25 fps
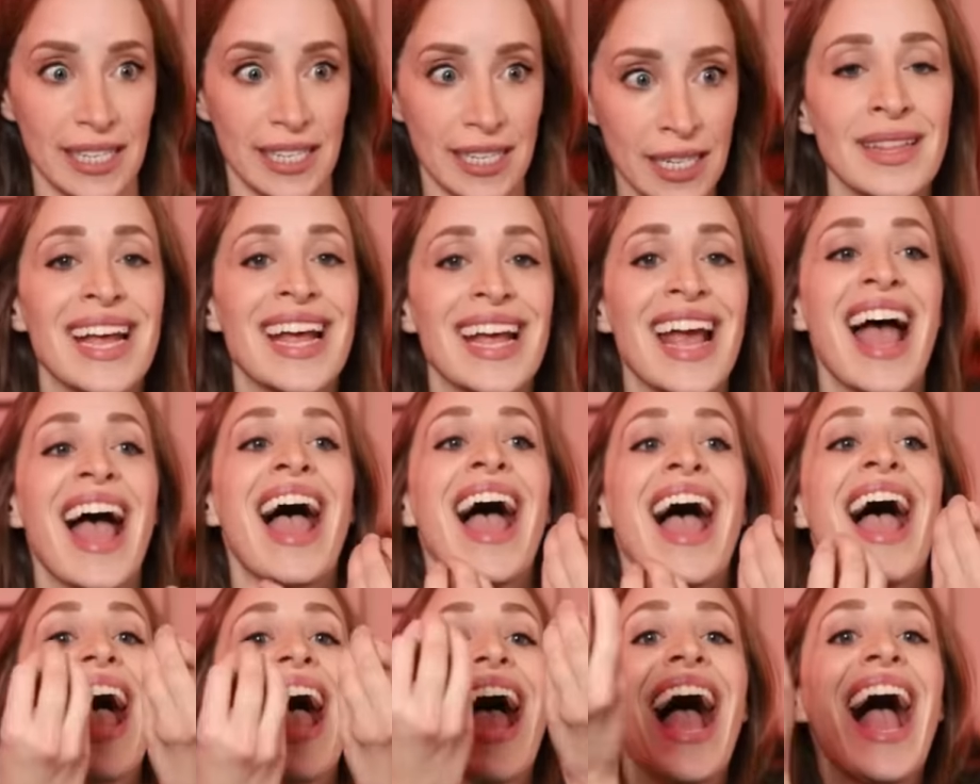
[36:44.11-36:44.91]
They
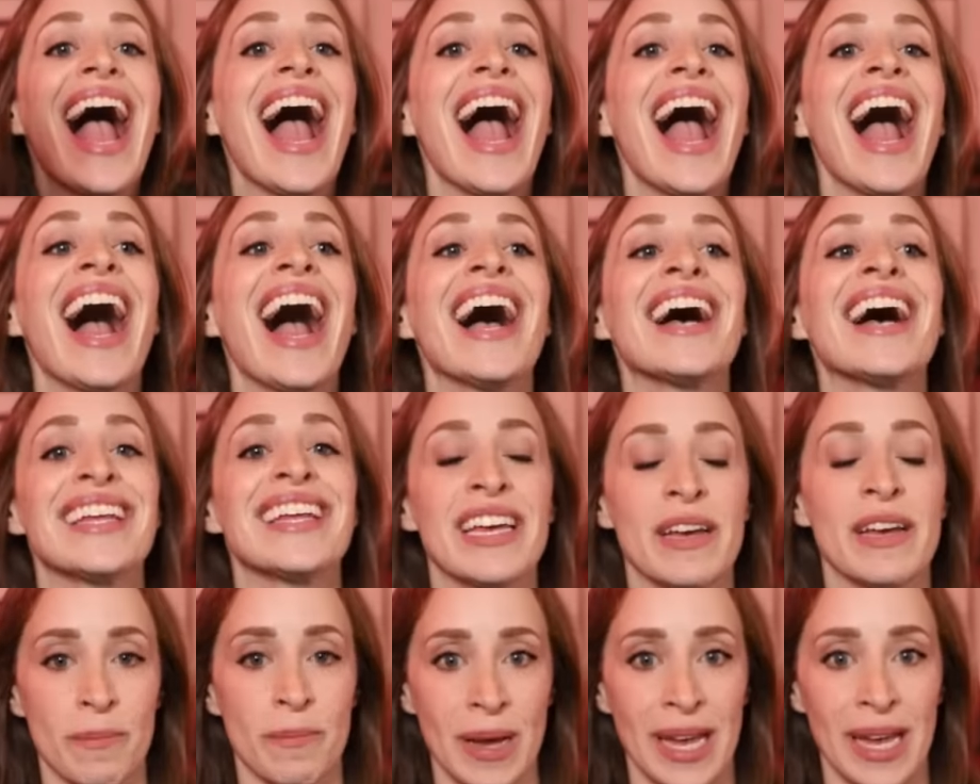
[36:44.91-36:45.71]
had
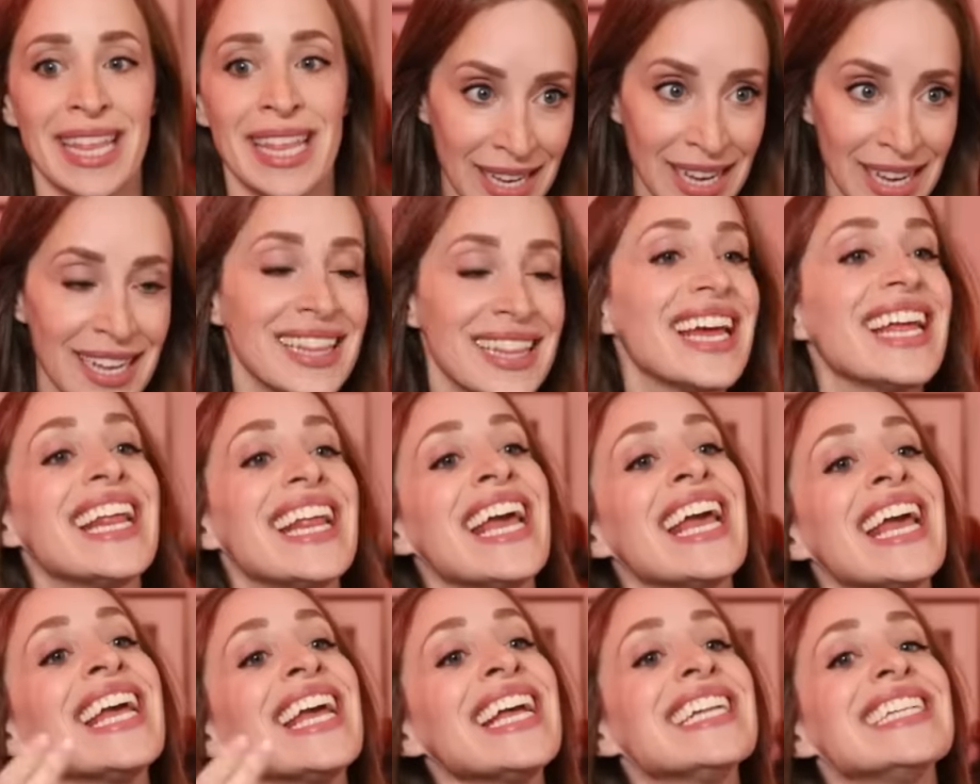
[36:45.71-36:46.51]
him, and then
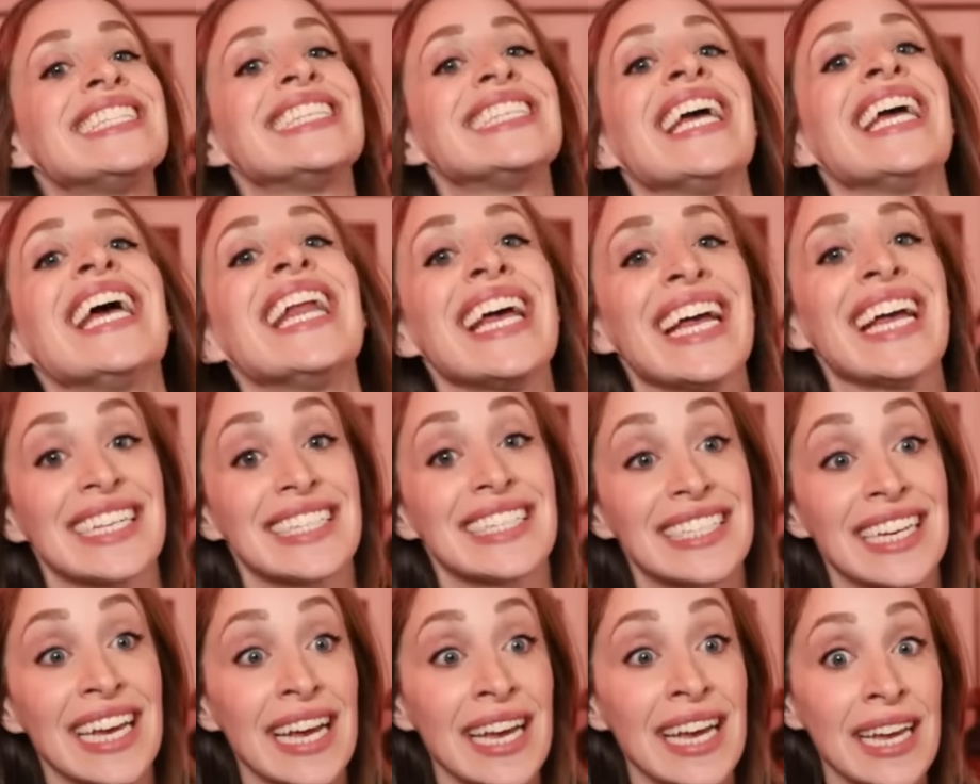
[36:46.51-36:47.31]
he did
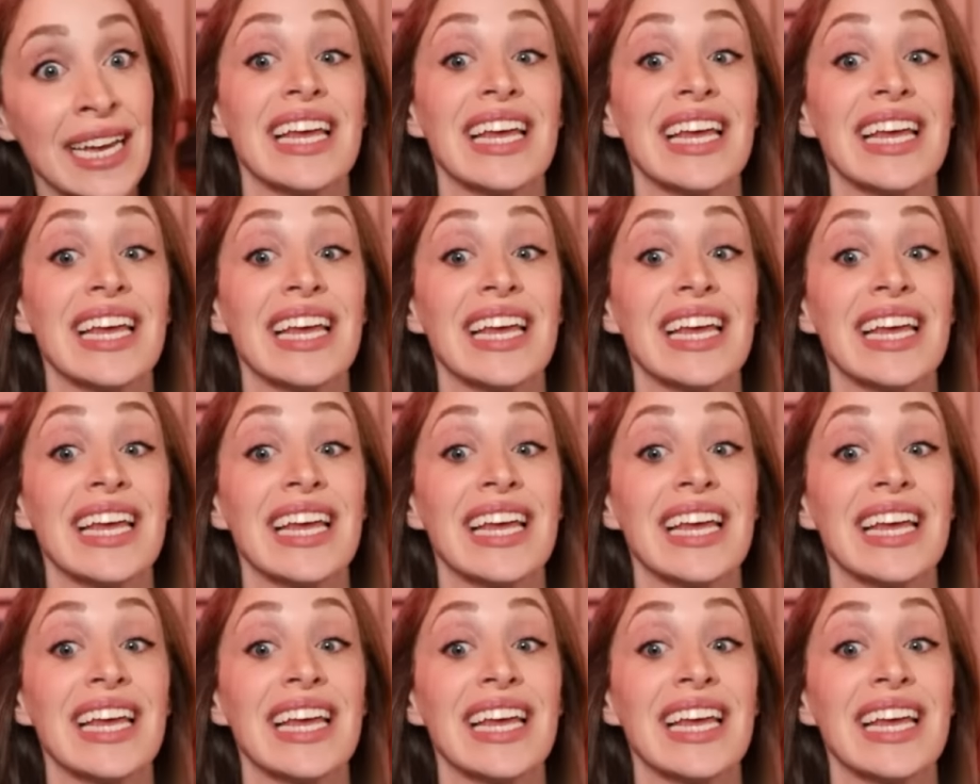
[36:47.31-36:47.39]
it.